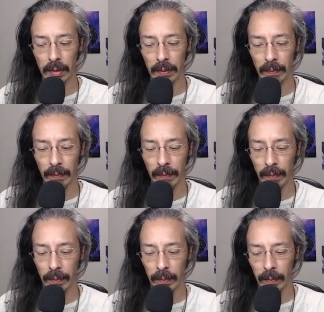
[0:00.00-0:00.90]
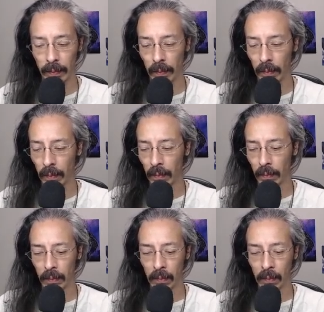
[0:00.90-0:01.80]

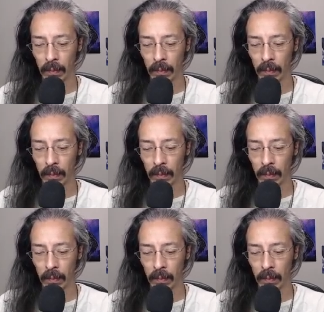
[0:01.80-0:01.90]
Nobody speaks.